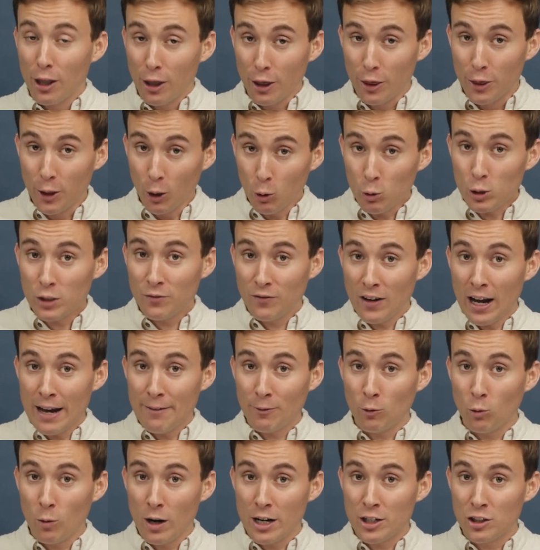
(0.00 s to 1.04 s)
Those
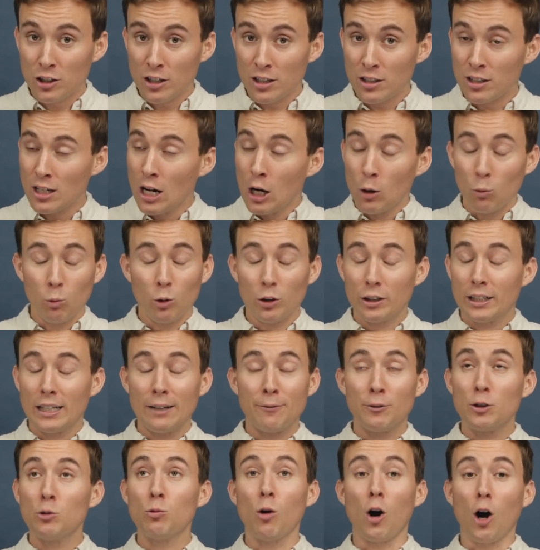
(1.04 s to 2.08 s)
5 questions will
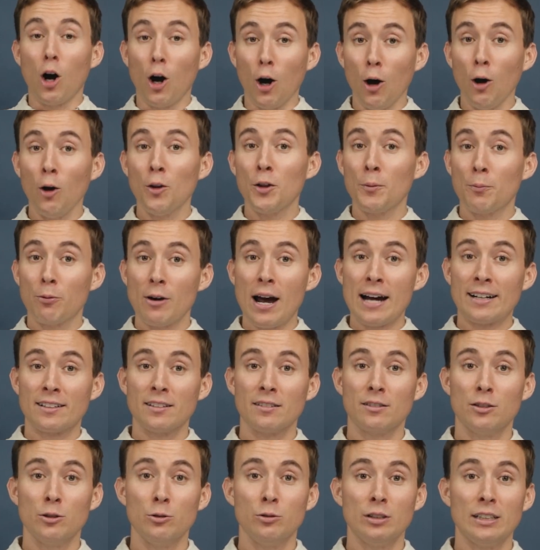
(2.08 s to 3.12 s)
give you all the
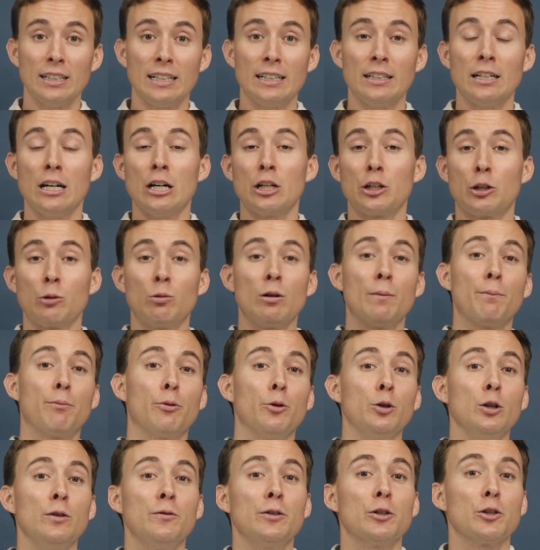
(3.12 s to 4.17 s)
practice you need to
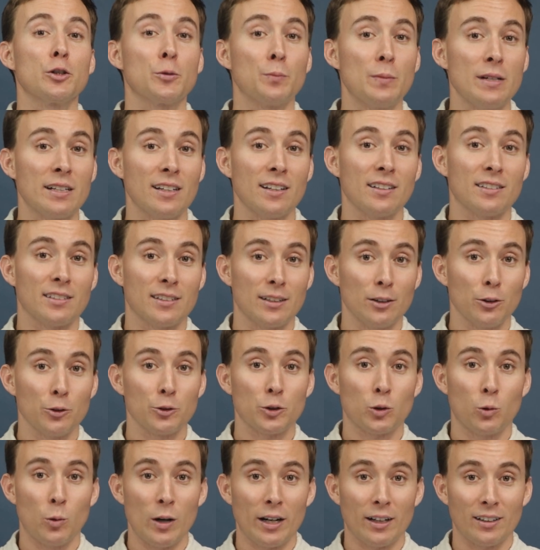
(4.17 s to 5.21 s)
improve your speaking
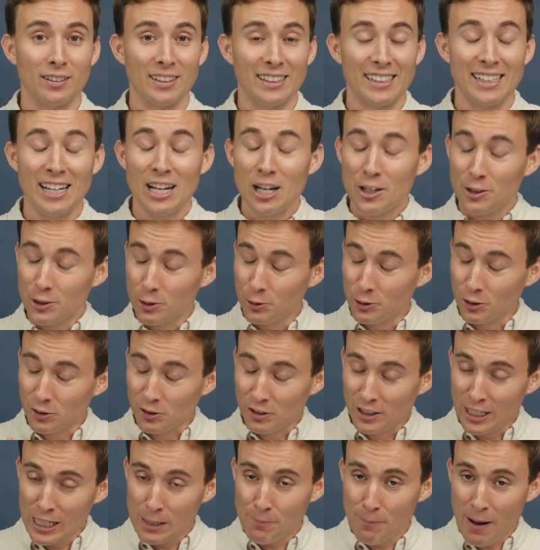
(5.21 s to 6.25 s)
skills quickly. So
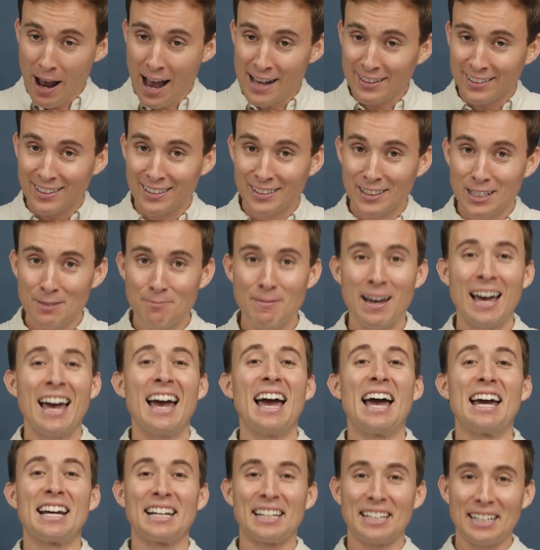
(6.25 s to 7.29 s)
just keep asking them
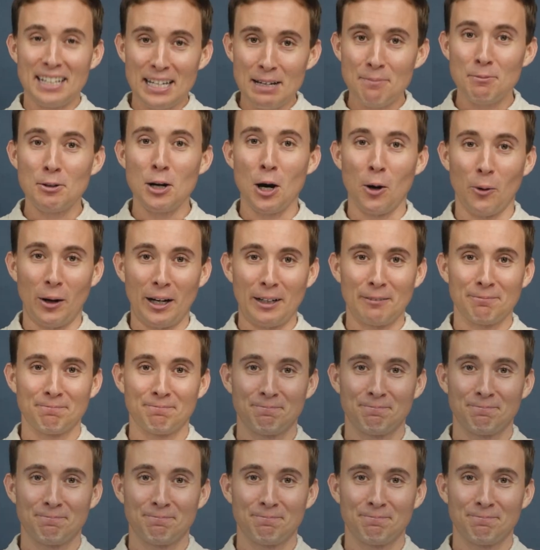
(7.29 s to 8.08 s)
and keep going.